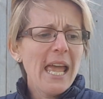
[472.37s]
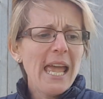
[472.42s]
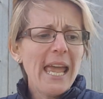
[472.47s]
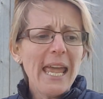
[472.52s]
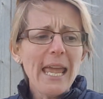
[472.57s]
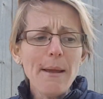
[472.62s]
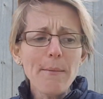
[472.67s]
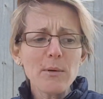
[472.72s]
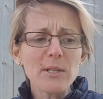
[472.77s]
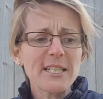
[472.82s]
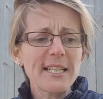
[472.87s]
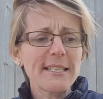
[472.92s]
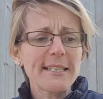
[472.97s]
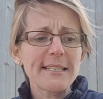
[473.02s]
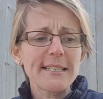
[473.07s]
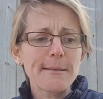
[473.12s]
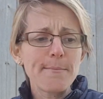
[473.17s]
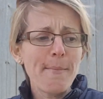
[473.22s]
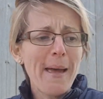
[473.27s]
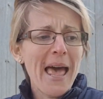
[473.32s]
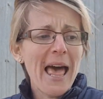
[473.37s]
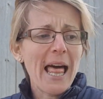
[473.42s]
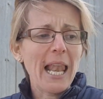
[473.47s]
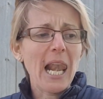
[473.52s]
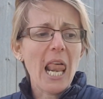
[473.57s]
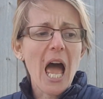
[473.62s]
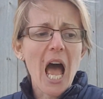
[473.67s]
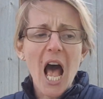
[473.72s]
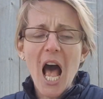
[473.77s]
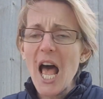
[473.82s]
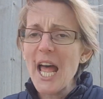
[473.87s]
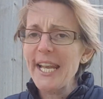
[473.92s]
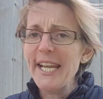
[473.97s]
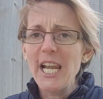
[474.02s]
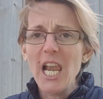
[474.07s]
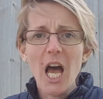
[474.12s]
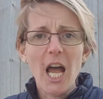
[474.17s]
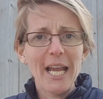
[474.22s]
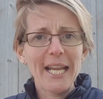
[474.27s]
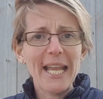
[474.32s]
It was a smell
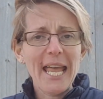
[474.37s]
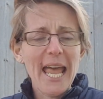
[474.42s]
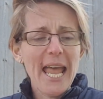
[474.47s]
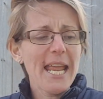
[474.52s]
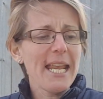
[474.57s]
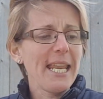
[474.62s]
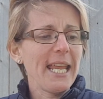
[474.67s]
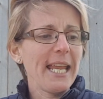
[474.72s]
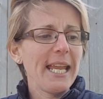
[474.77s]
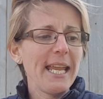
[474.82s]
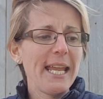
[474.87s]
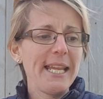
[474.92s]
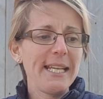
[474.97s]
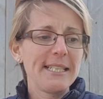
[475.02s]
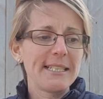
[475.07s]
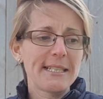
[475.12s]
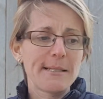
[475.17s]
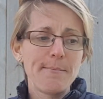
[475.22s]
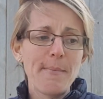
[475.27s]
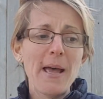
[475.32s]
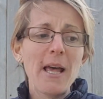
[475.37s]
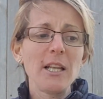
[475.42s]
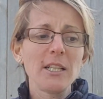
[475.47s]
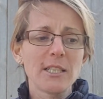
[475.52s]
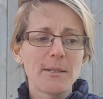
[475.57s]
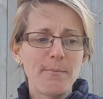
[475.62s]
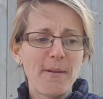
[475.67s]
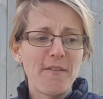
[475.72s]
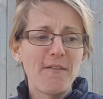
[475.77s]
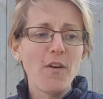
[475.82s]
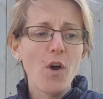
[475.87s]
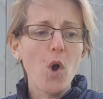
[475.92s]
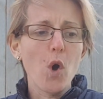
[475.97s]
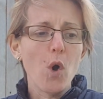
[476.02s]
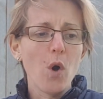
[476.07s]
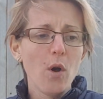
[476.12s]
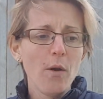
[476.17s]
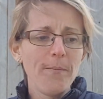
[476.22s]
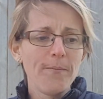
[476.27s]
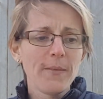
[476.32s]
unlike any he'd smelled
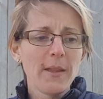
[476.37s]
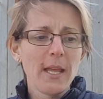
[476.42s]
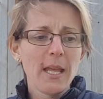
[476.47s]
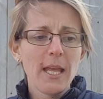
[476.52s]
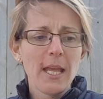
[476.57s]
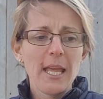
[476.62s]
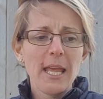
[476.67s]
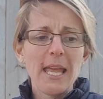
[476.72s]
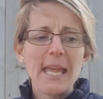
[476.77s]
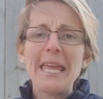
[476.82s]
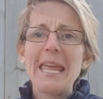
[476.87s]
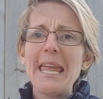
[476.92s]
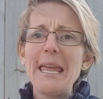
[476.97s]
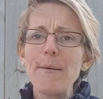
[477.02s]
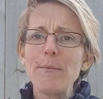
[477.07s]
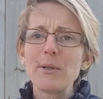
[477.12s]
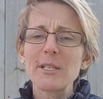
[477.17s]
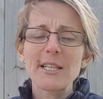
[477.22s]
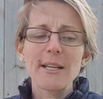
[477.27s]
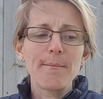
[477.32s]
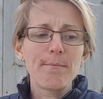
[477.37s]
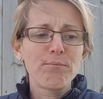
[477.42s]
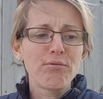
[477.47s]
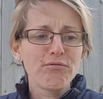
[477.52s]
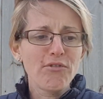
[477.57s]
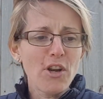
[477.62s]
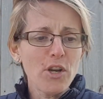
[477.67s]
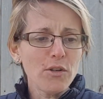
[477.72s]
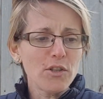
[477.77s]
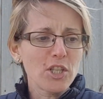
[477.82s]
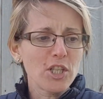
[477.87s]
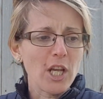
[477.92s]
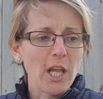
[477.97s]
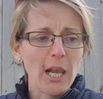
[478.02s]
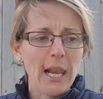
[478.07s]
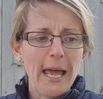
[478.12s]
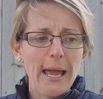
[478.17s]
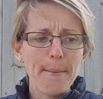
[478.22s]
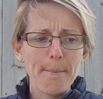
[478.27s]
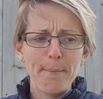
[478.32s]
before. It was a
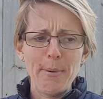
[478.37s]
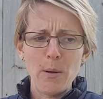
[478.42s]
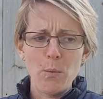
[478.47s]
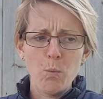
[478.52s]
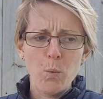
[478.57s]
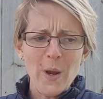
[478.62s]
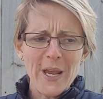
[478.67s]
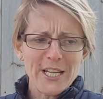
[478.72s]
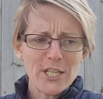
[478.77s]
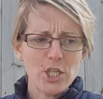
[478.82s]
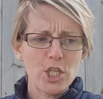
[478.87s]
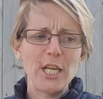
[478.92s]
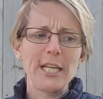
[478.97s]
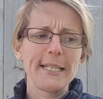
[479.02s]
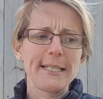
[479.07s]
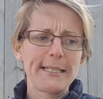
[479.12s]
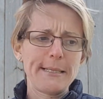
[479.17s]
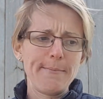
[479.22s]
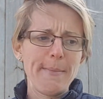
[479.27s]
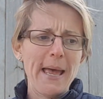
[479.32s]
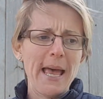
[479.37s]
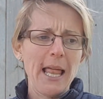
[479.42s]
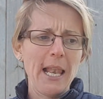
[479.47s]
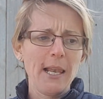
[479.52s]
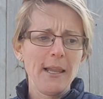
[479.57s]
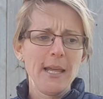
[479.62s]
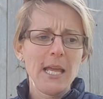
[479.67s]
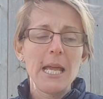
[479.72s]
brutal and bewitching smell,